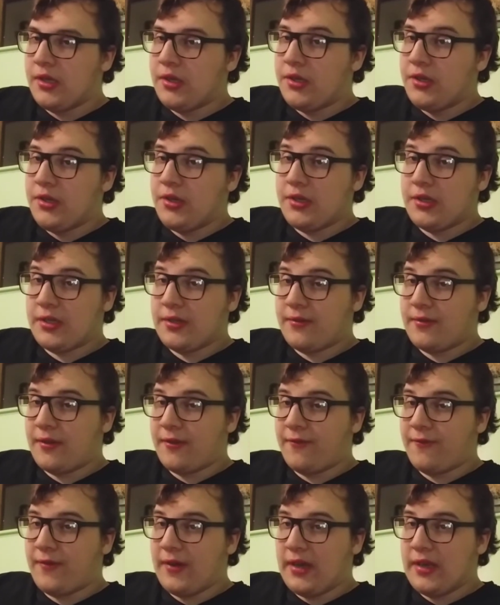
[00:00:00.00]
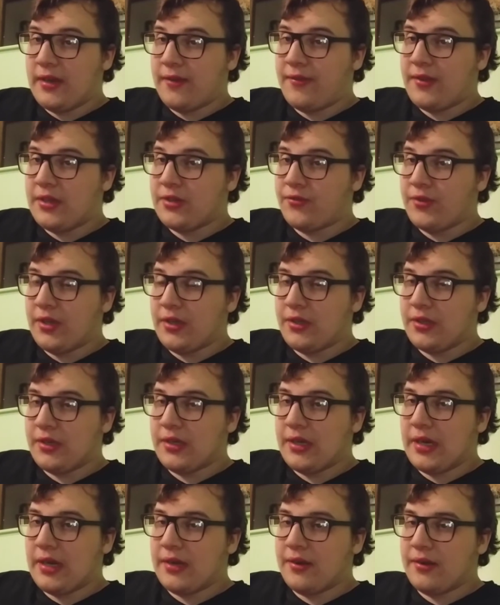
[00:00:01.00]
You have to find if these real or
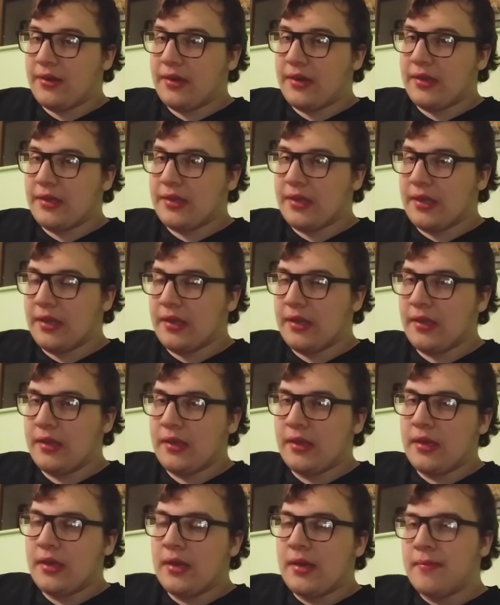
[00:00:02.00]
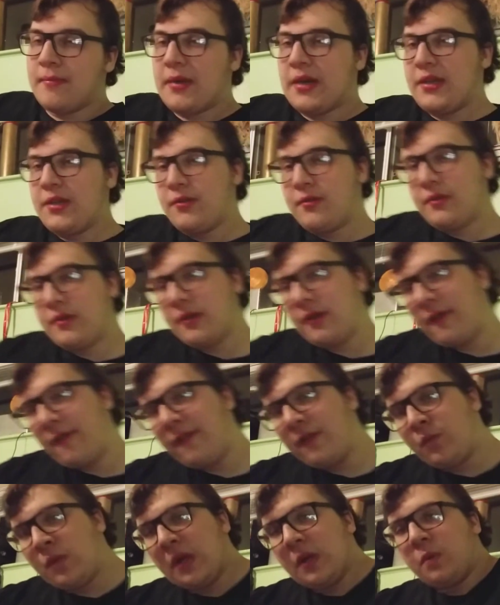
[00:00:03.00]
not. But I don't know if
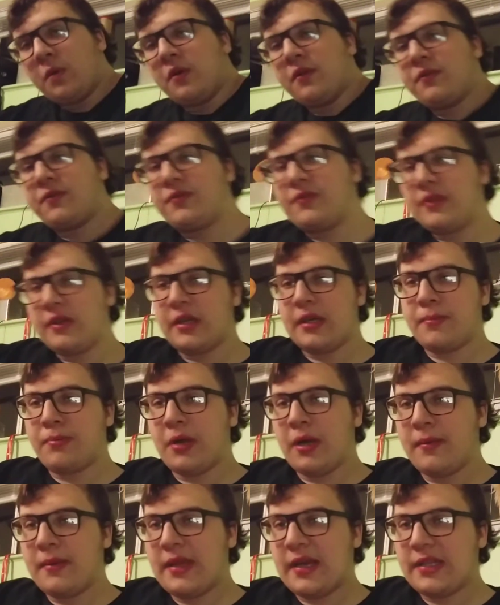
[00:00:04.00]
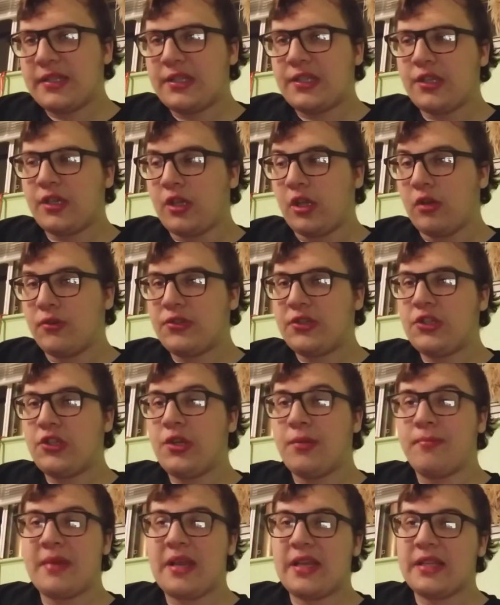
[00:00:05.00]
the werewolf, probably that's the closest you
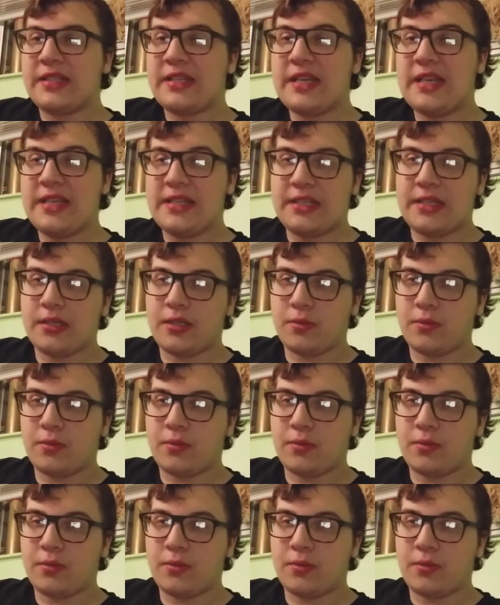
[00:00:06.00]
can make it easy as a